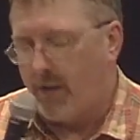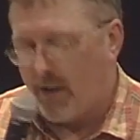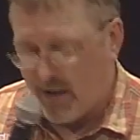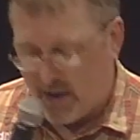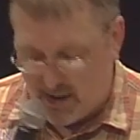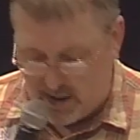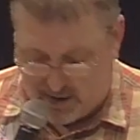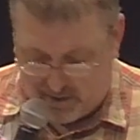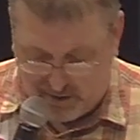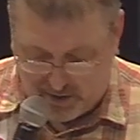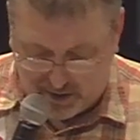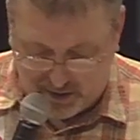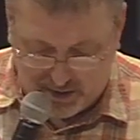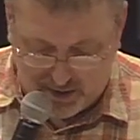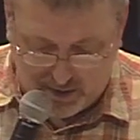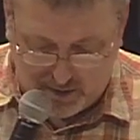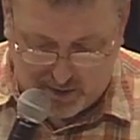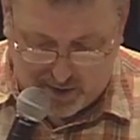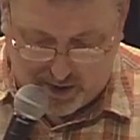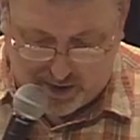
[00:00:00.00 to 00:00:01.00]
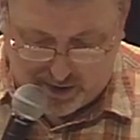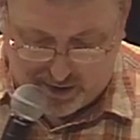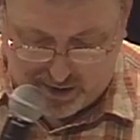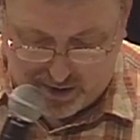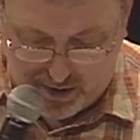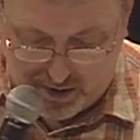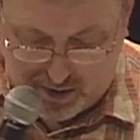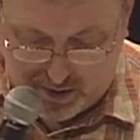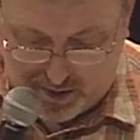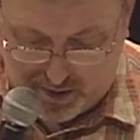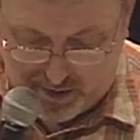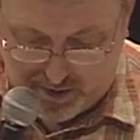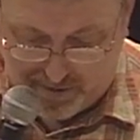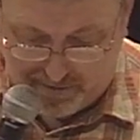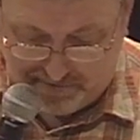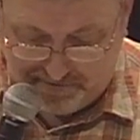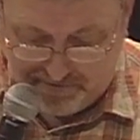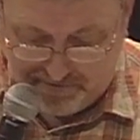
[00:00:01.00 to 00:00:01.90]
I really did well and enjoyed it.